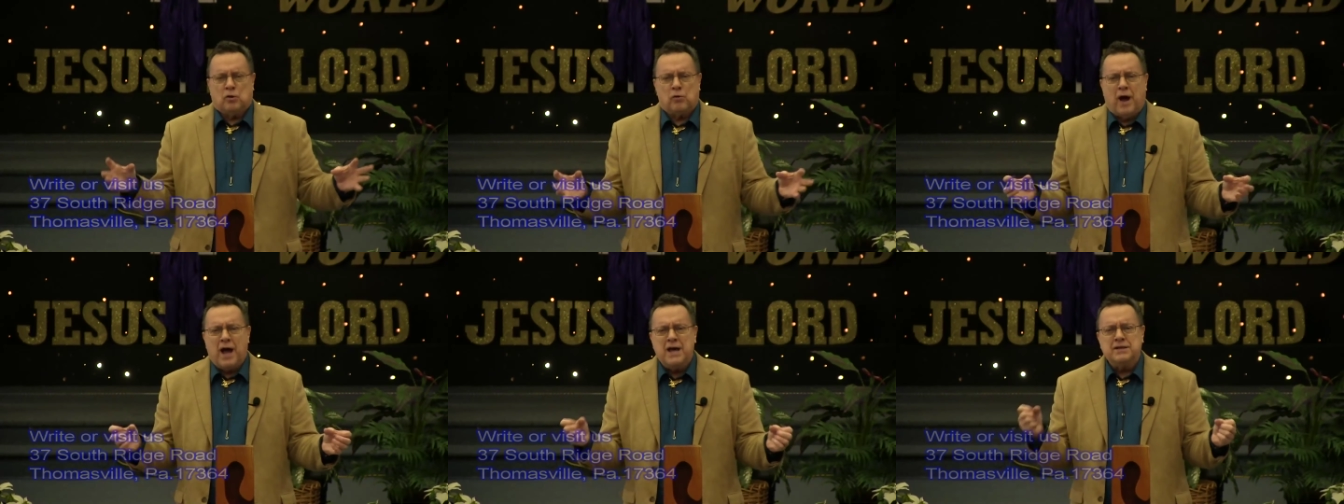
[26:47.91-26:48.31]

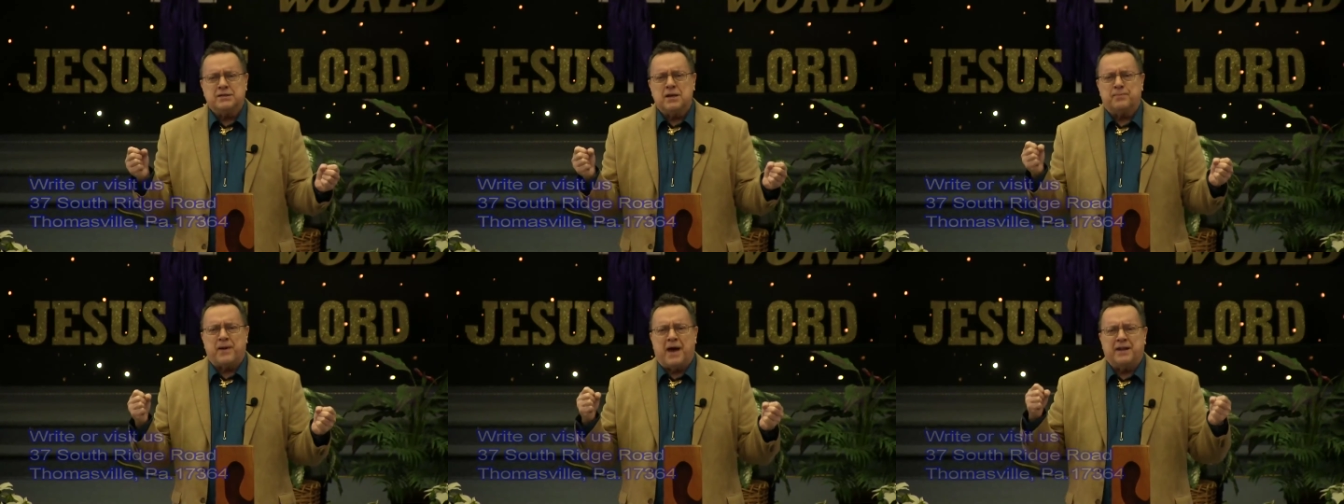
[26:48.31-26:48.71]

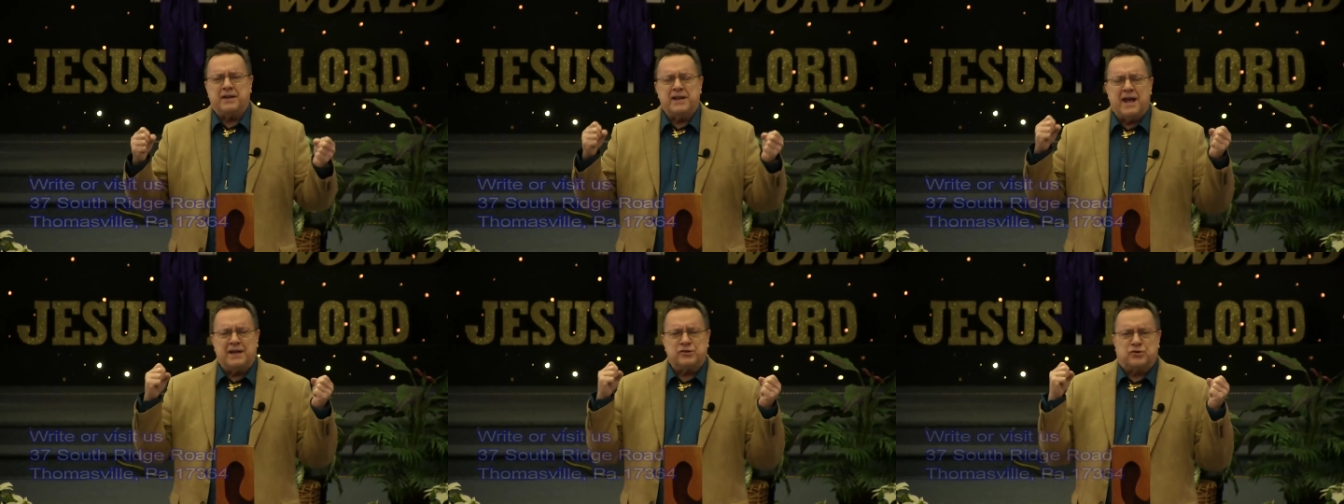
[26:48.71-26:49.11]
Rise up out
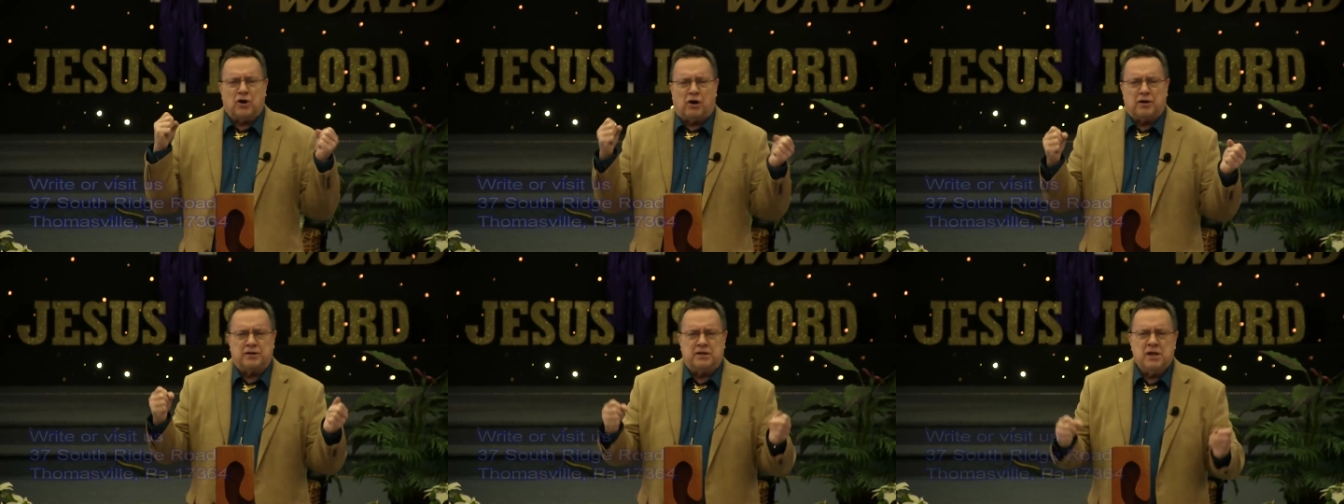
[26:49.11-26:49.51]
of that
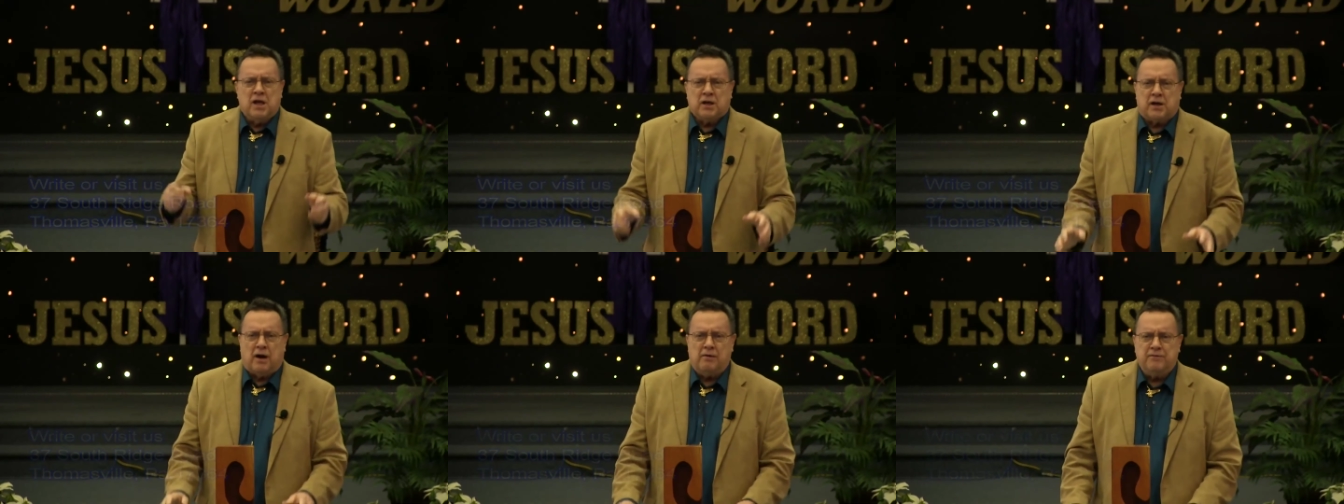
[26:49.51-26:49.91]
darkness.
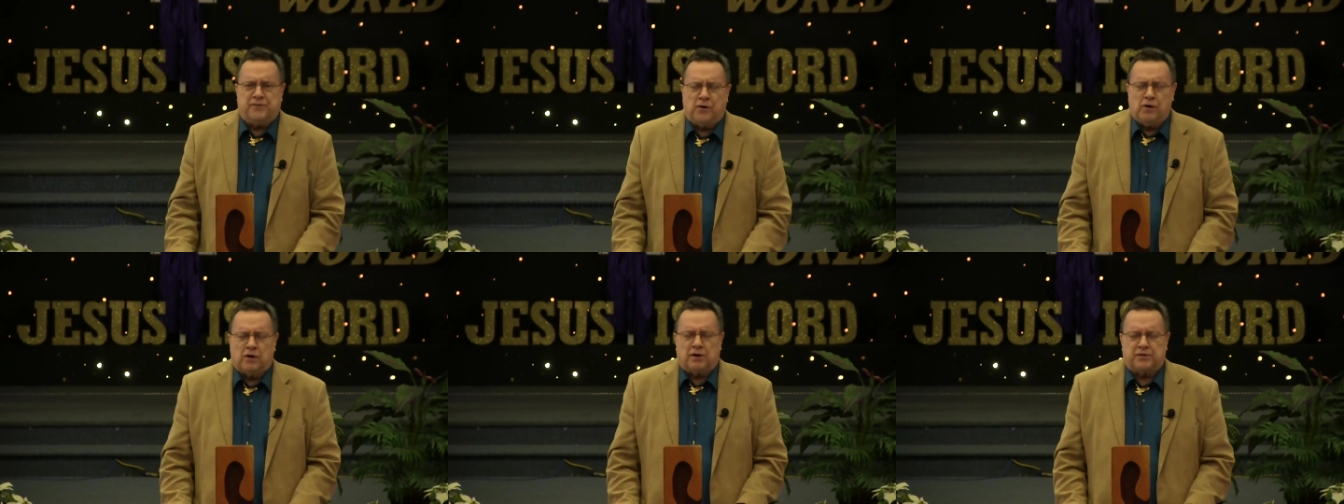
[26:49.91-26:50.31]
Come
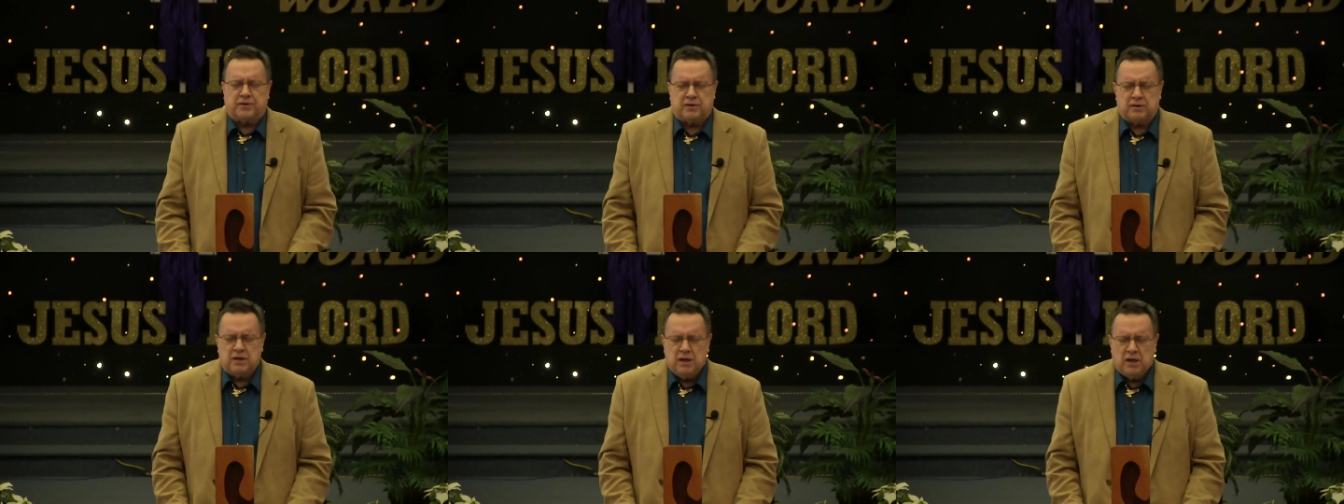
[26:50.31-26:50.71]
forth
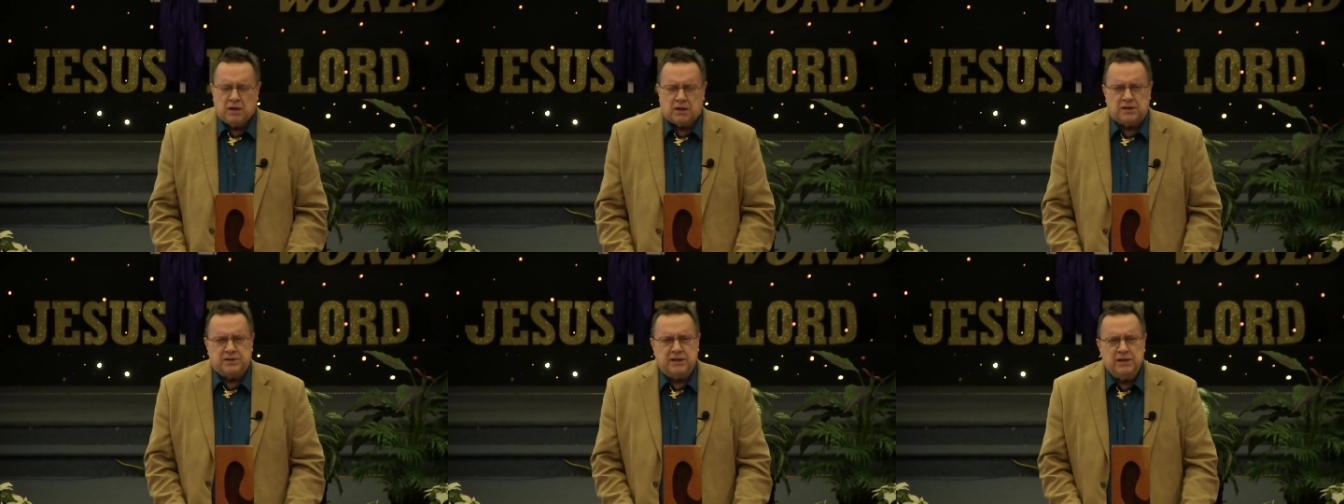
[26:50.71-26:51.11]

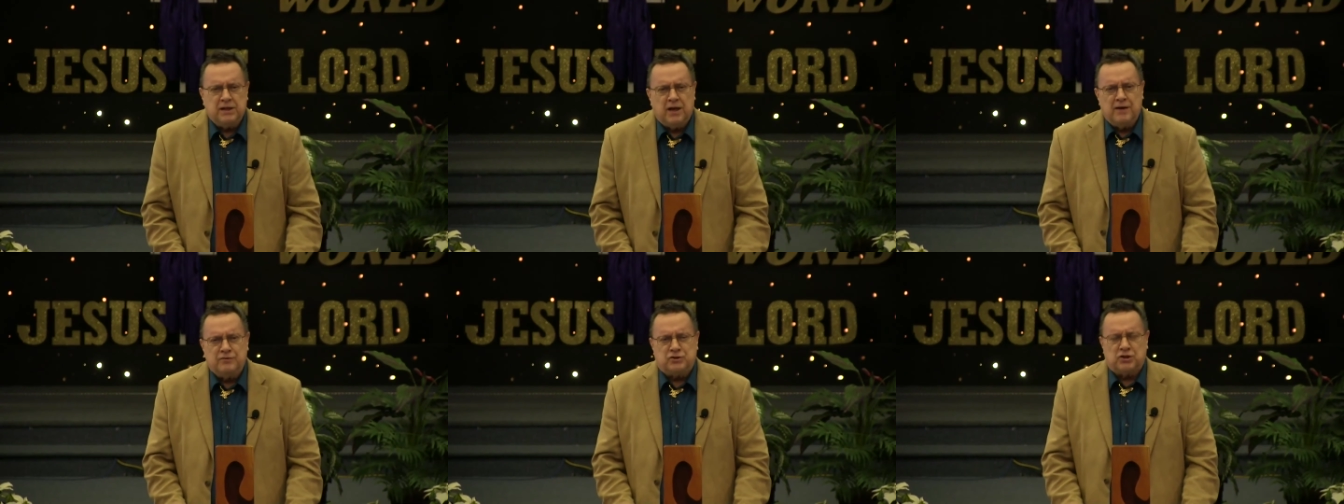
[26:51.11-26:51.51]
because He
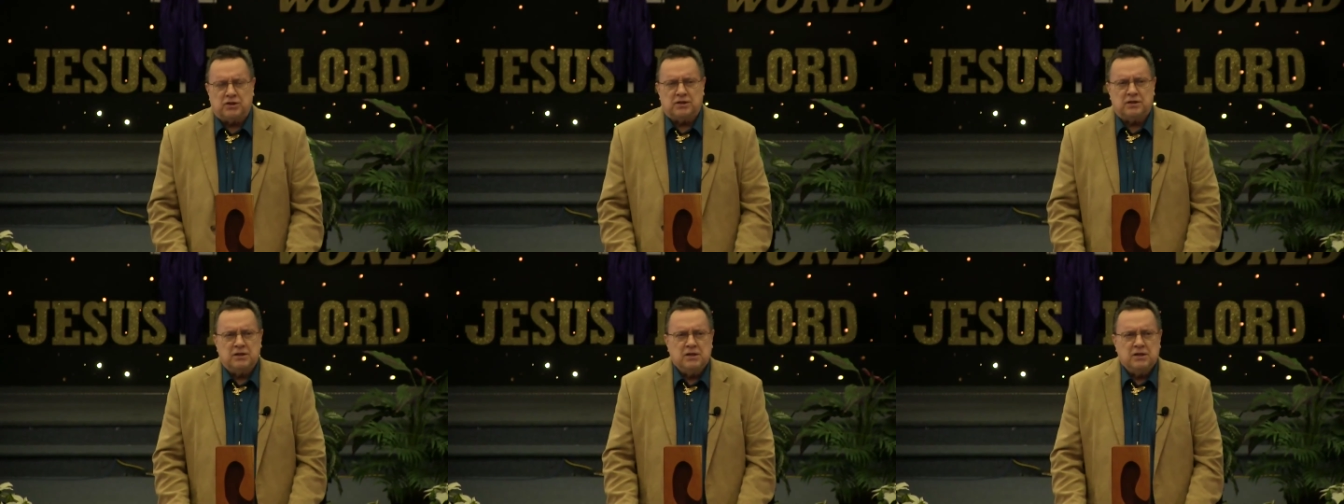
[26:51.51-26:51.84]
loves you.